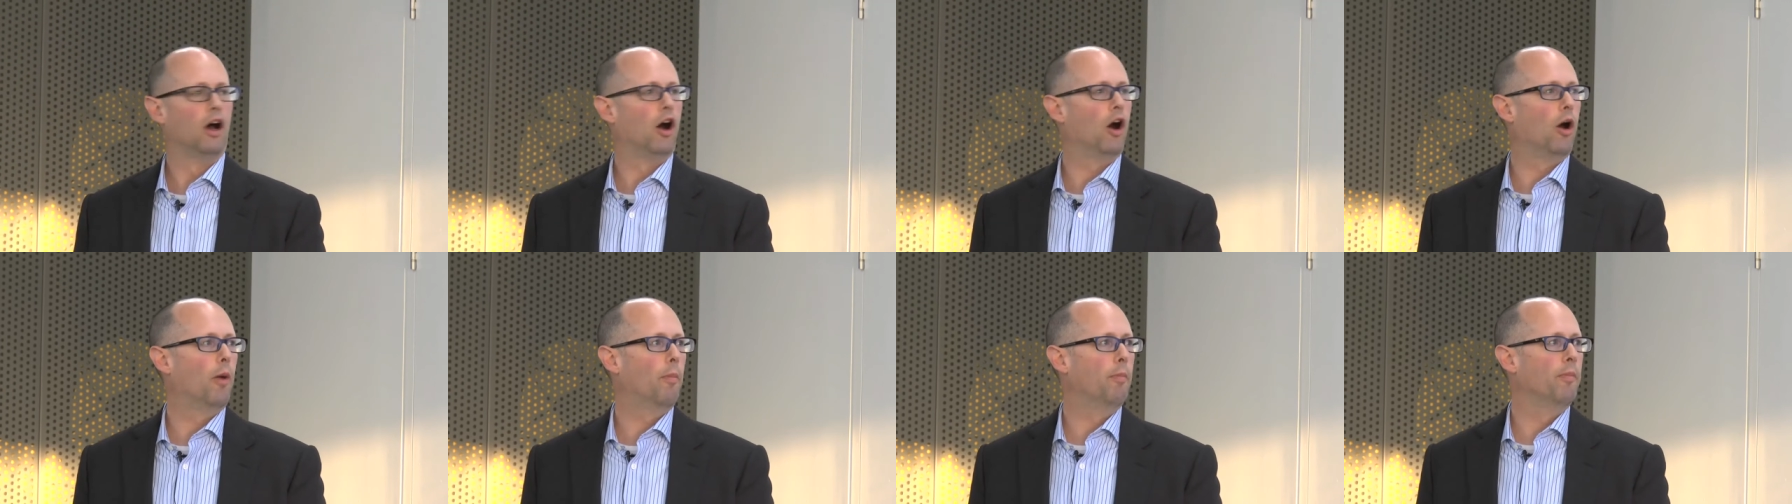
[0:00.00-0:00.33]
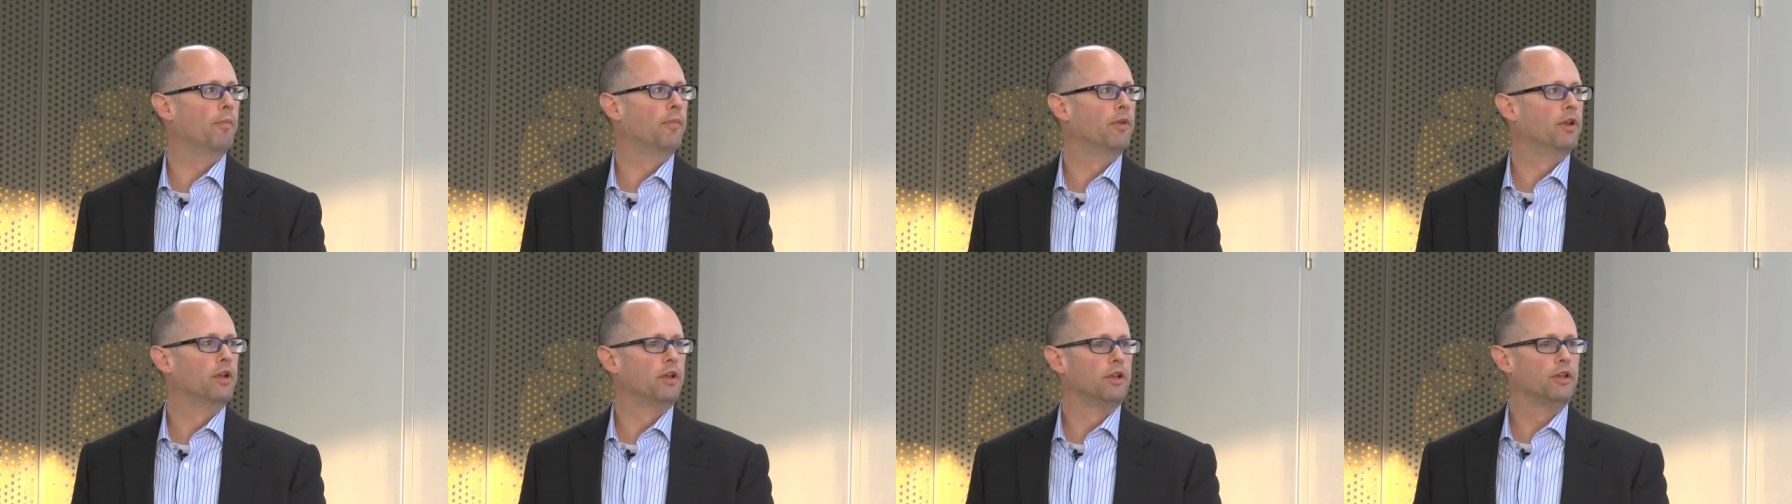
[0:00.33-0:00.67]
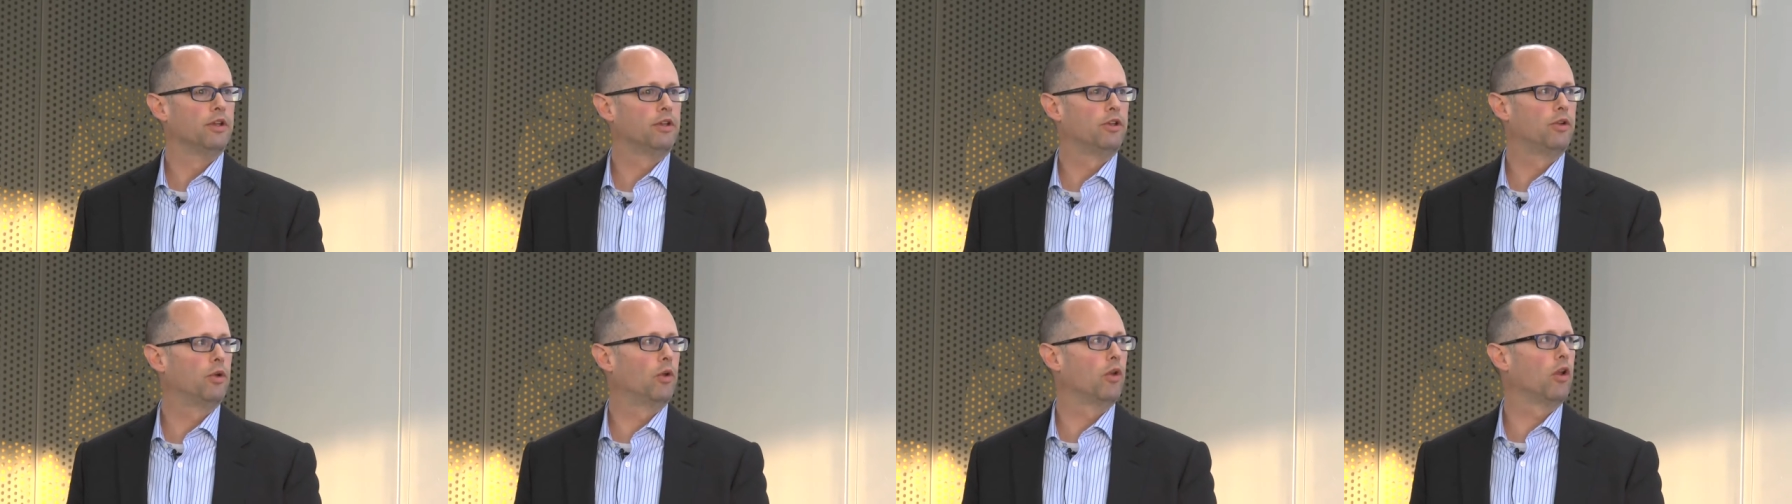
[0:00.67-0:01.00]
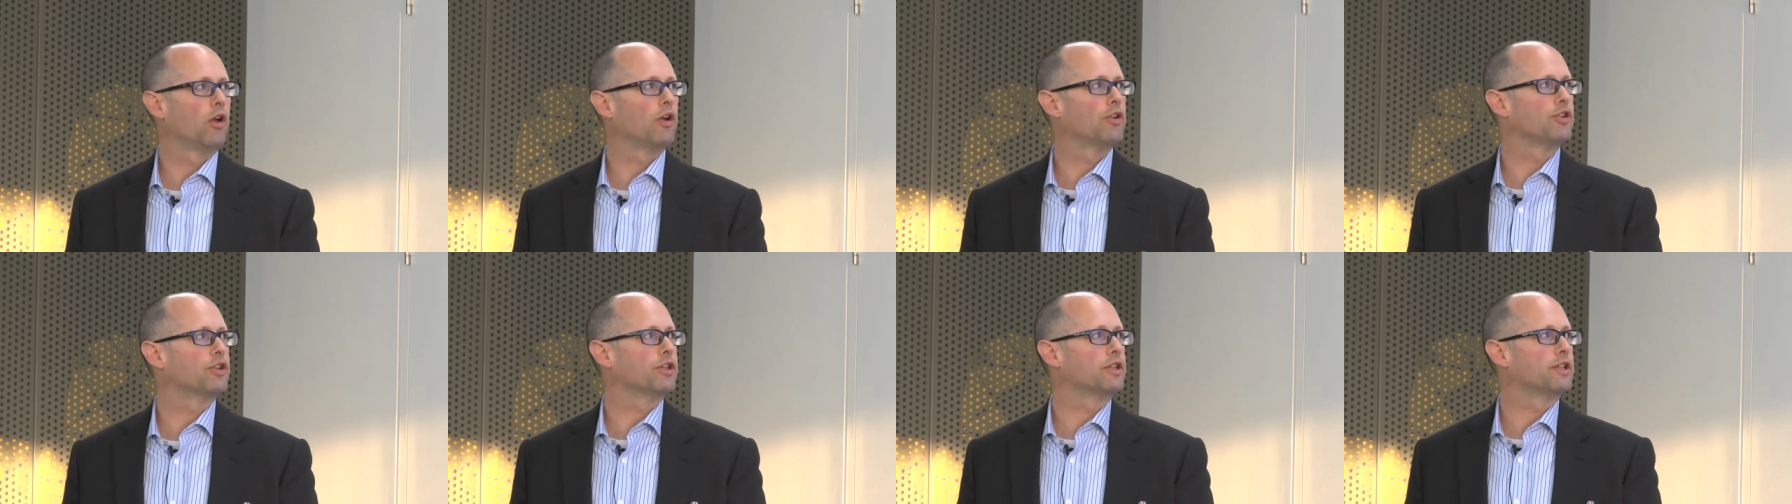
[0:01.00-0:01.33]
um, to a
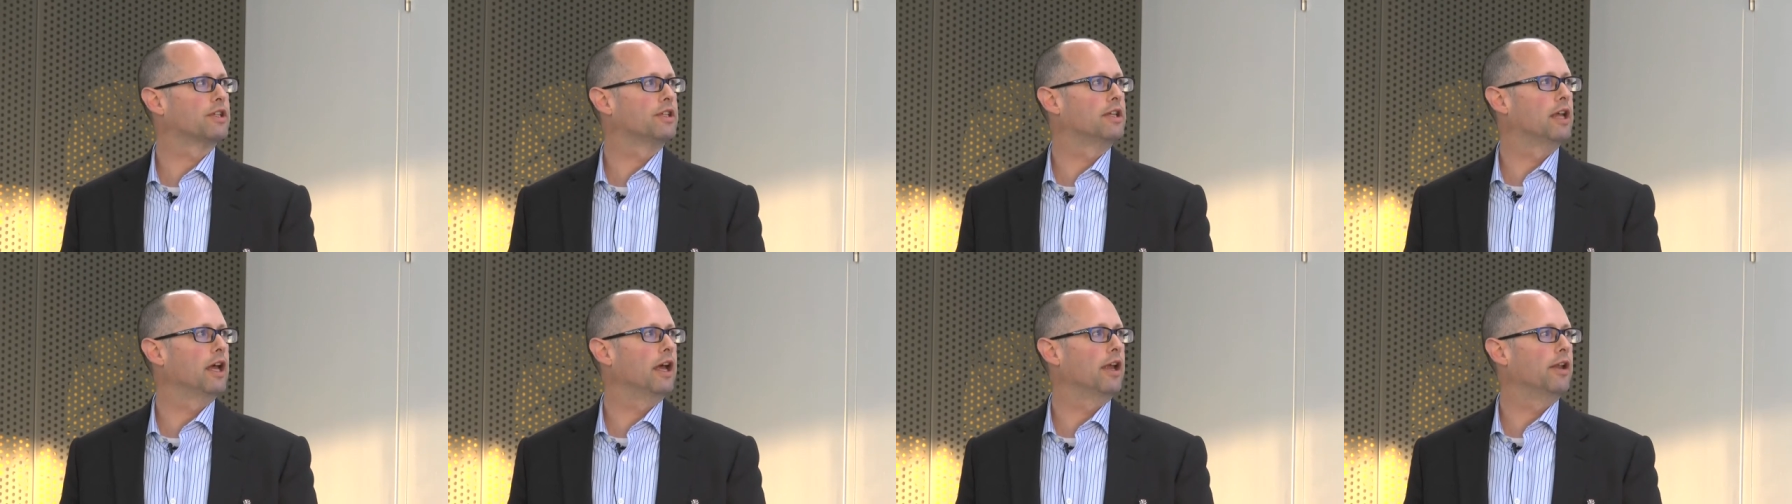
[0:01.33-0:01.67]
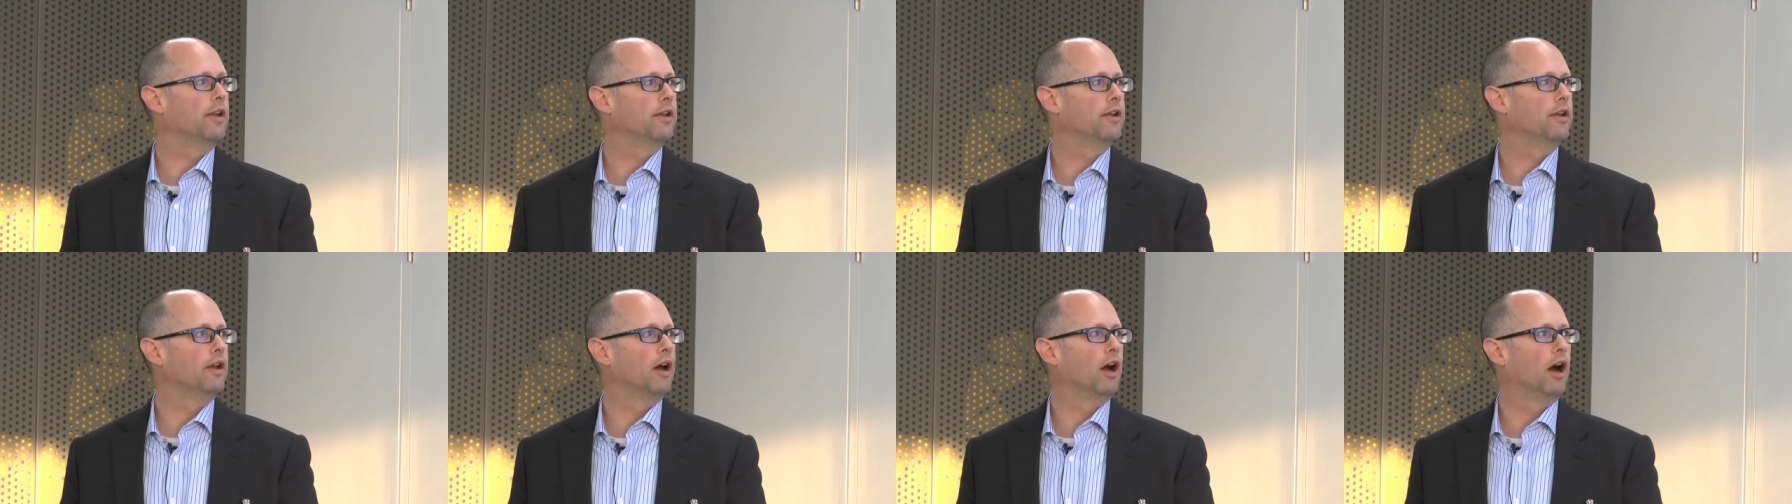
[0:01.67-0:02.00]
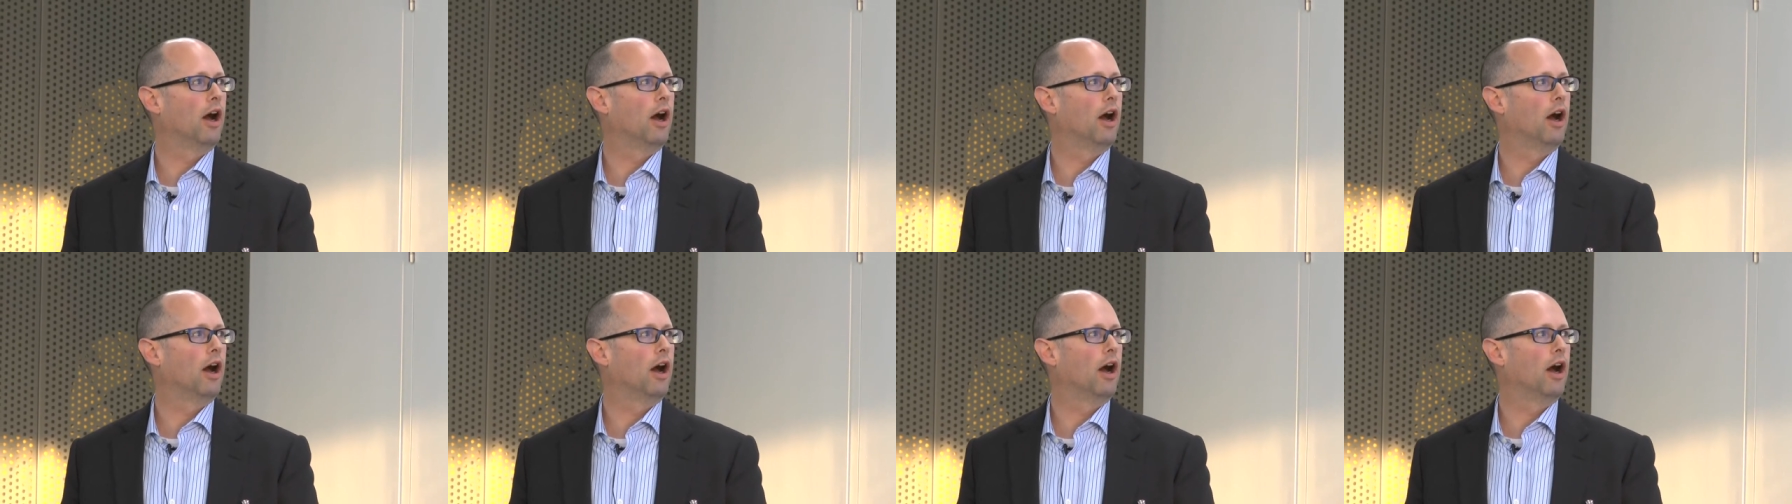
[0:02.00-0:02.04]
large extent,